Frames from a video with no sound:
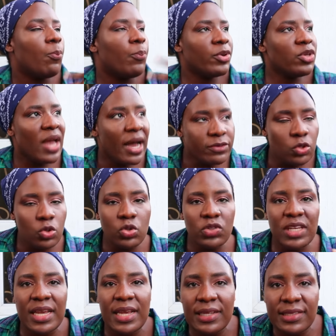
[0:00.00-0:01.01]
but you have to
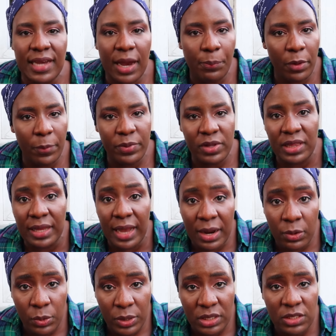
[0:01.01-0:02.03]
use age appropriate
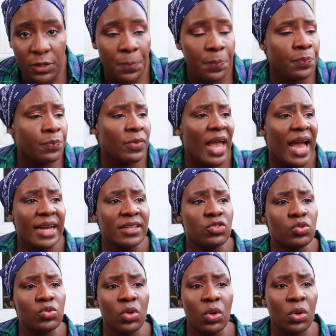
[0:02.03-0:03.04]
language,
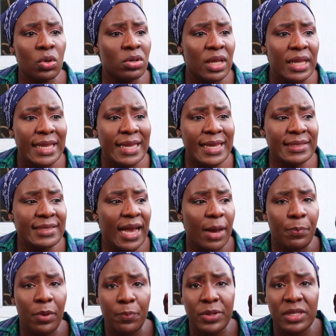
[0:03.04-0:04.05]
and, you know, age
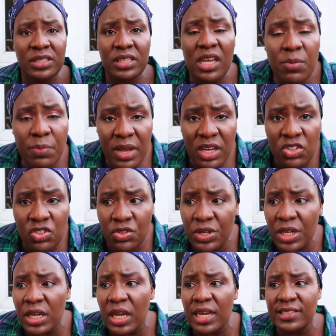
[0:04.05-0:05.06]
appropriate
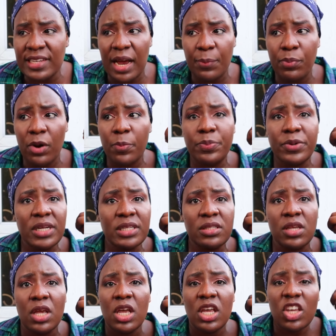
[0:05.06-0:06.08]
imagery, age appropriate
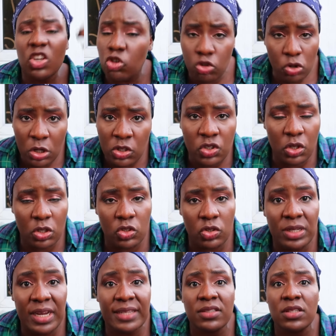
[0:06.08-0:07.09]
instruction,
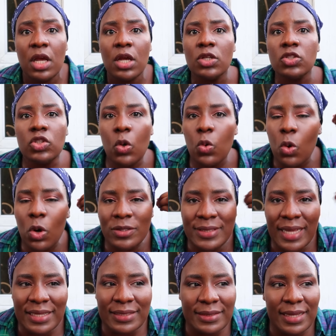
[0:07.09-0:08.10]
so that they will
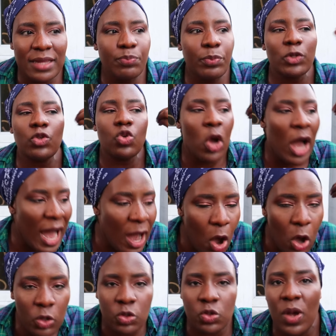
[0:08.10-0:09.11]
understand. But you ha
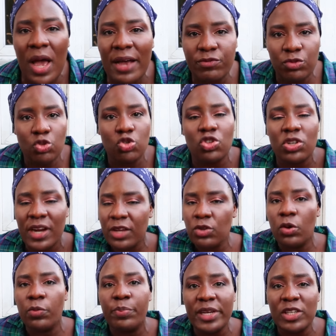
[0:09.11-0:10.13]
also have to try
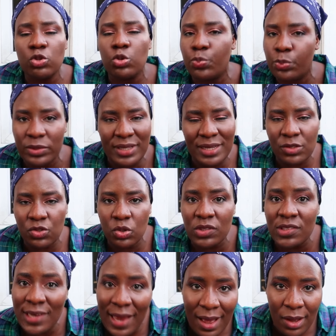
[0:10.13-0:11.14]
your best to protect your
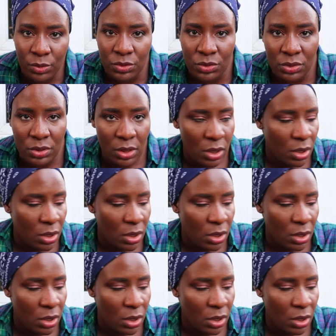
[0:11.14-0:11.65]
child,